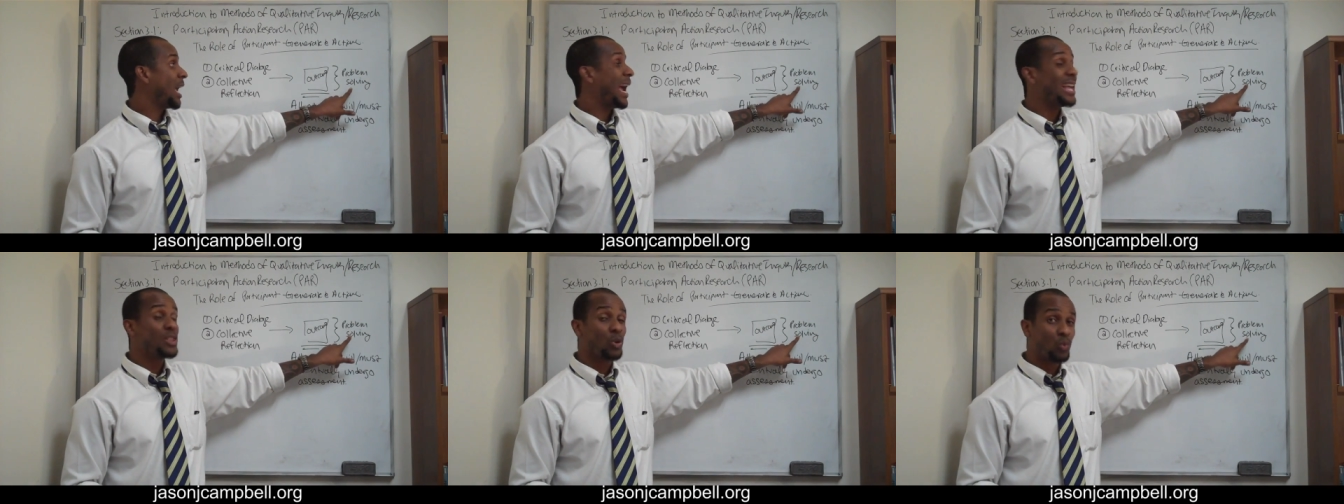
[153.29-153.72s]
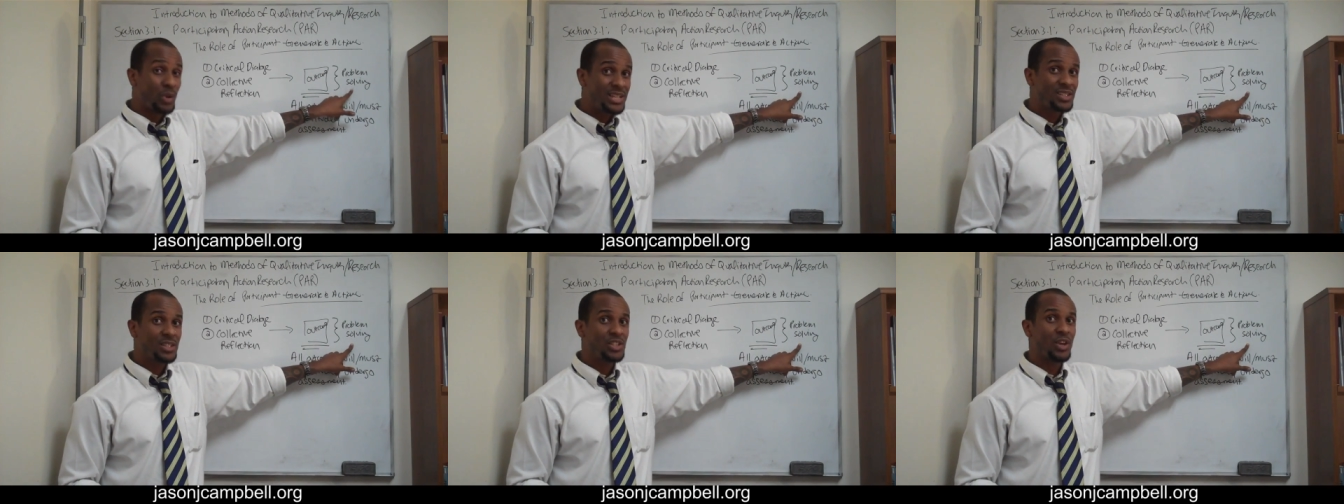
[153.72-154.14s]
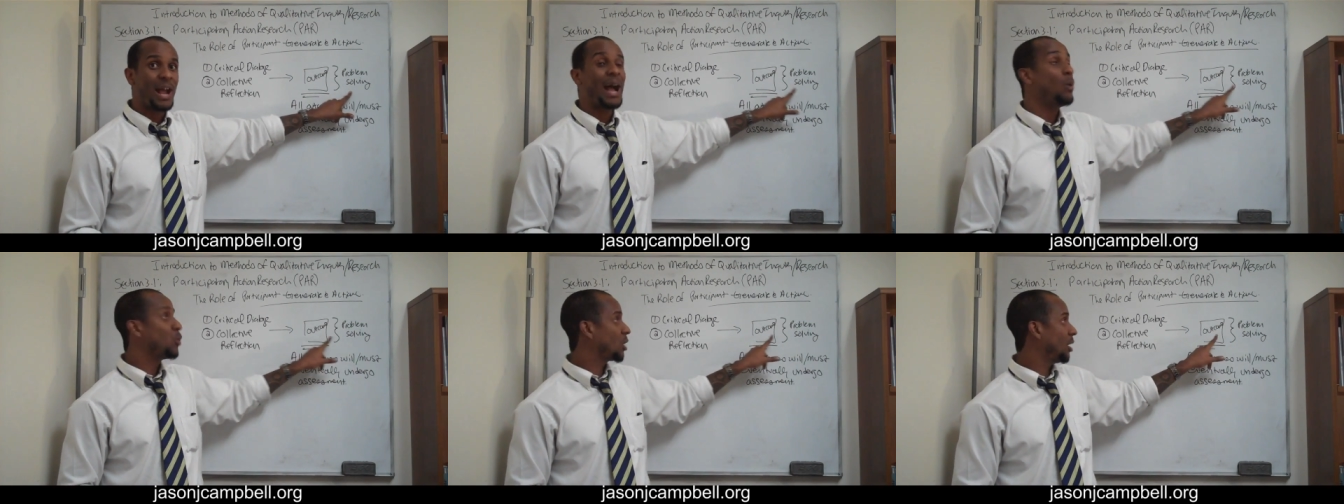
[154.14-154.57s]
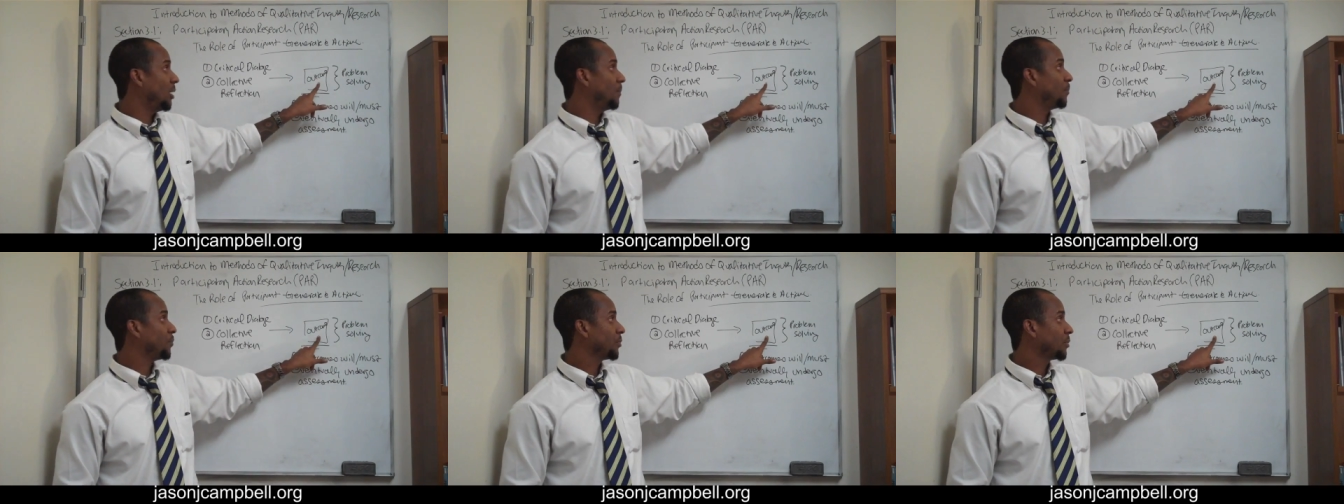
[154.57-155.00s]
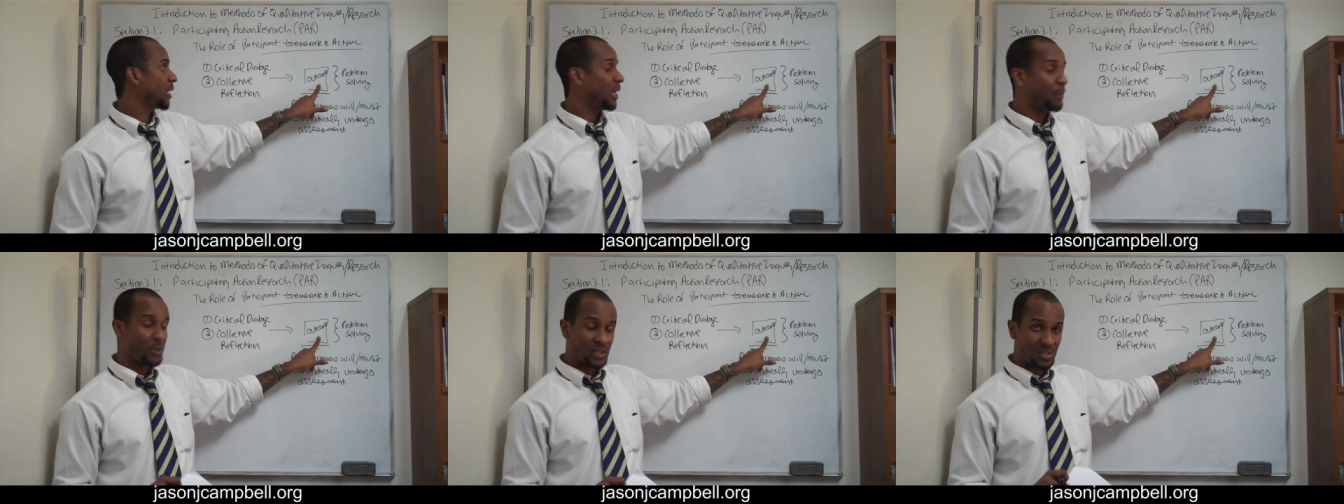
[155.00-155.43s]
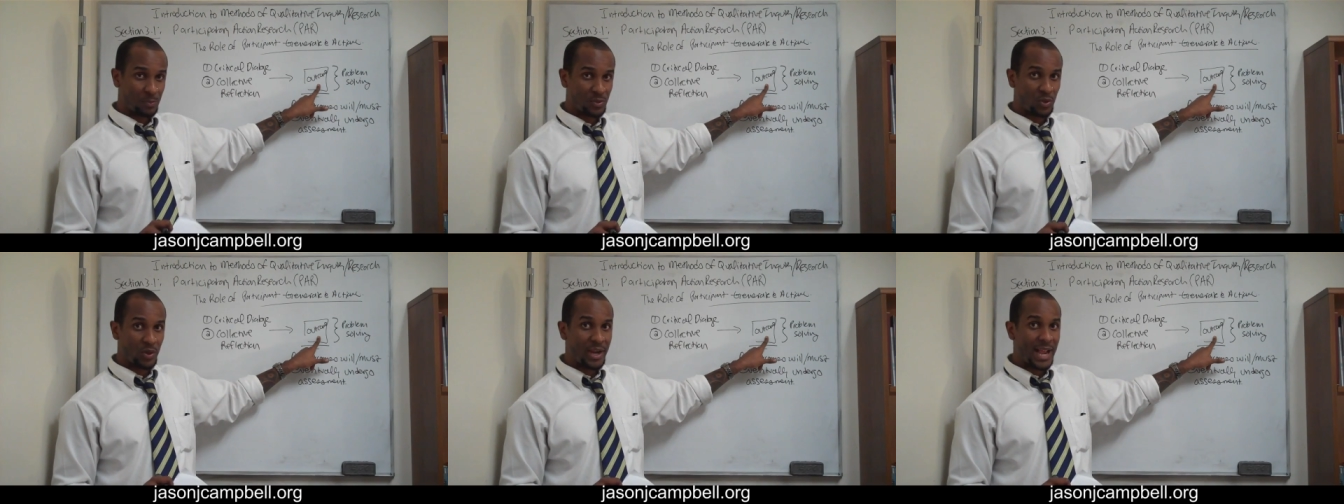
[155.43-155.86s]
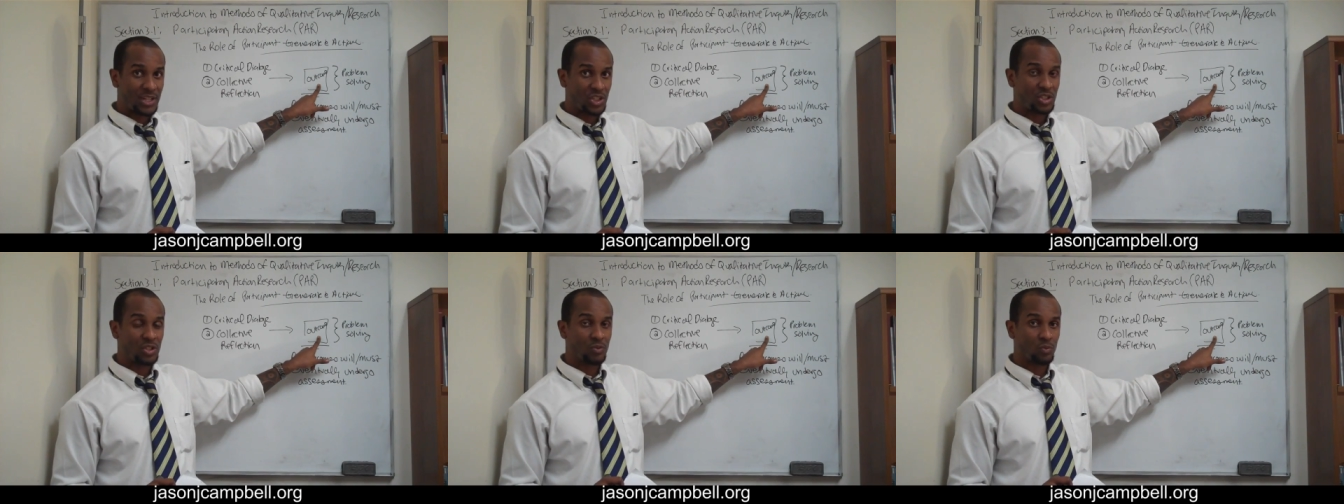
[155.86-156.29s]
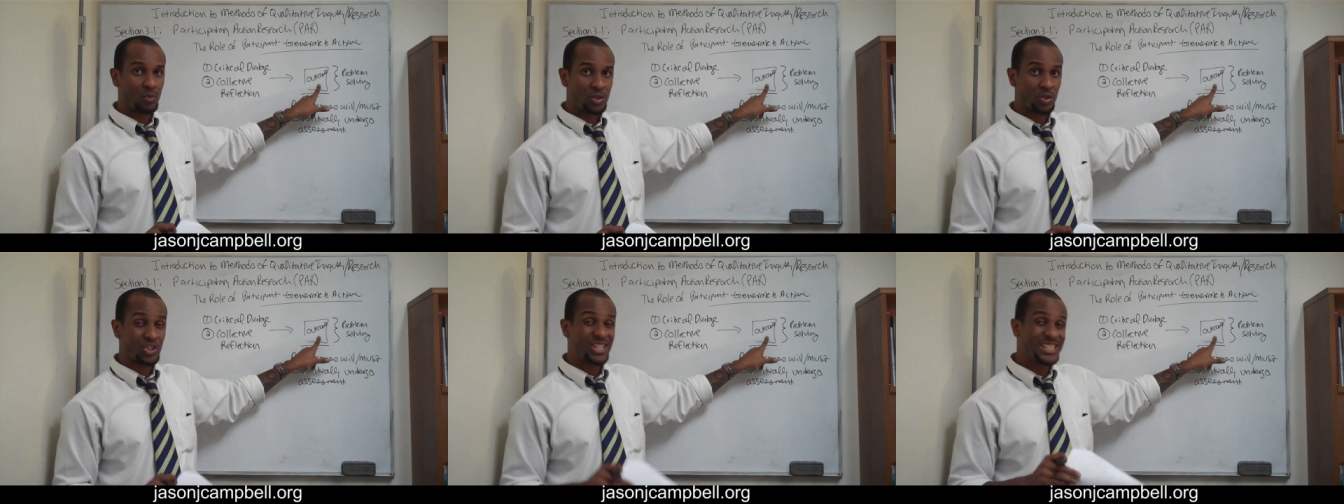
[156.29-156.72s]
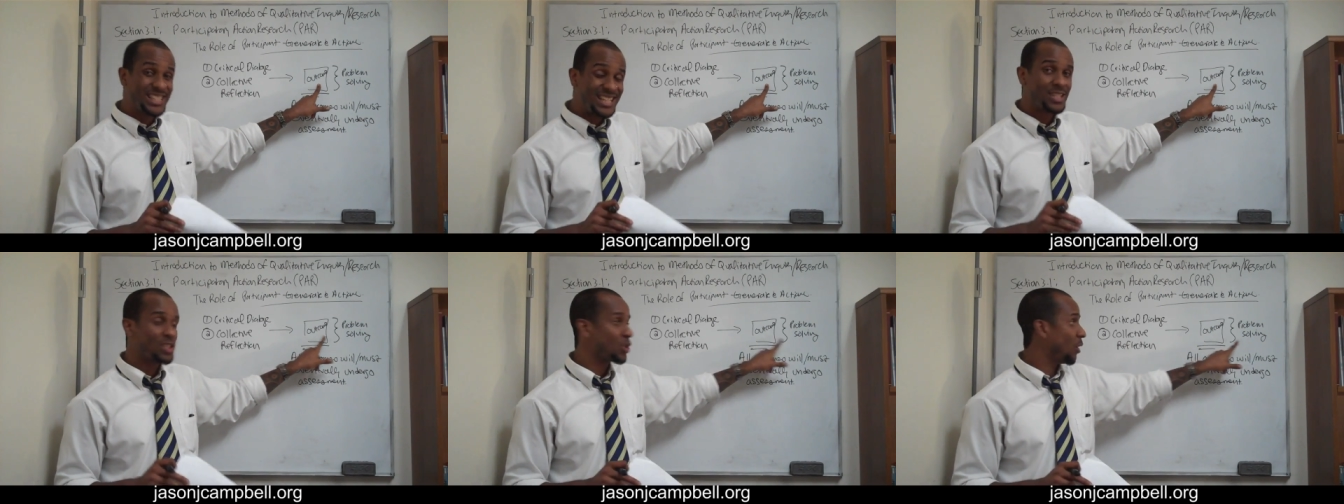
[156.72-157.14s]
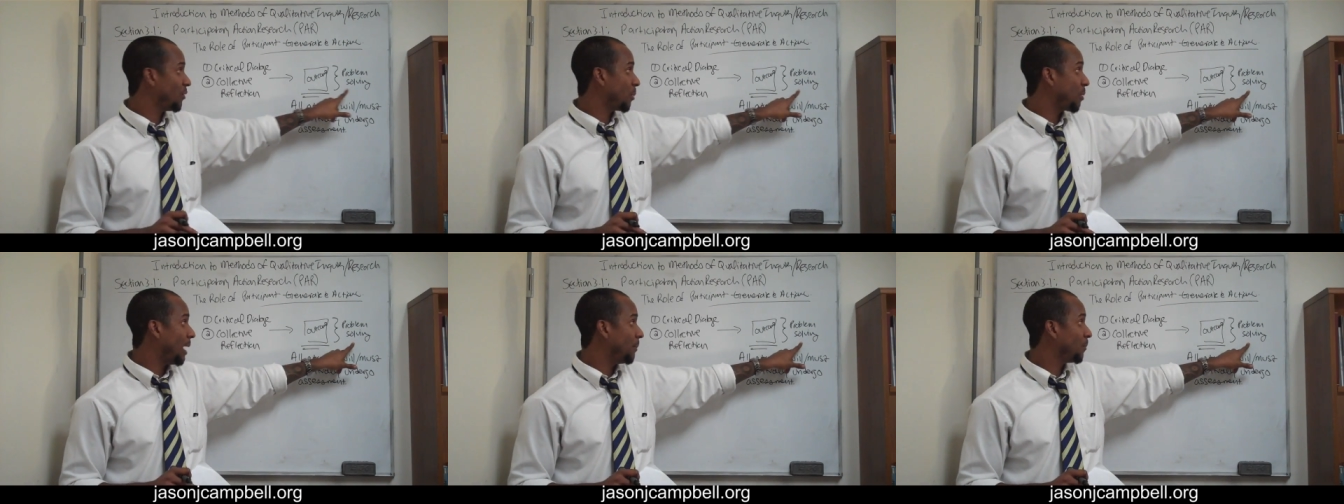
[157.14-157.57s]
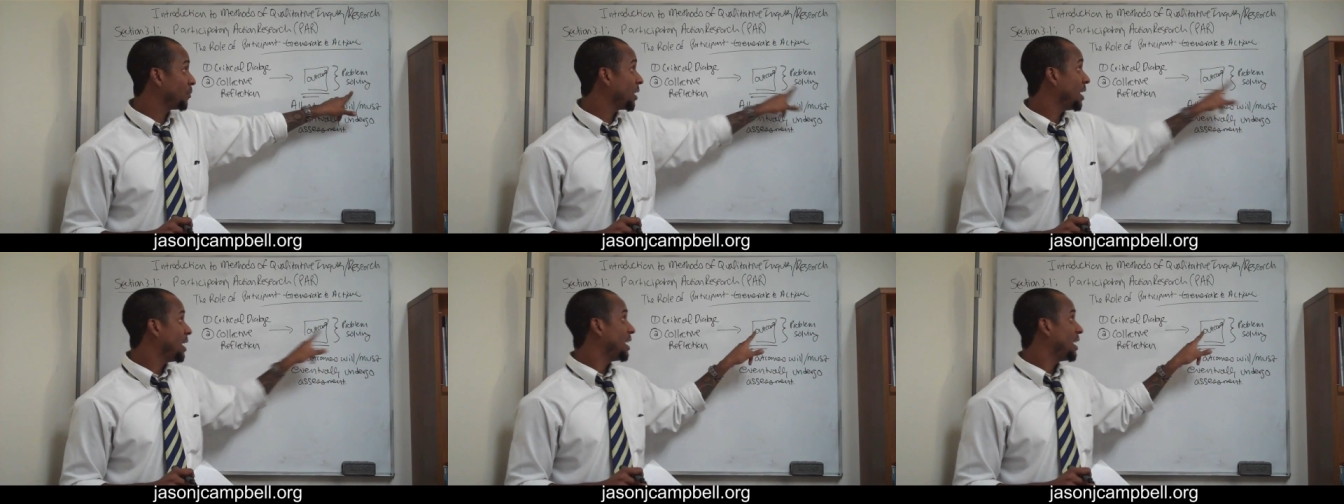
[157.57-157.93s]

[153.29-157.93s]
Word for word: And the reason your outcome in participatory action research didn't solve the problem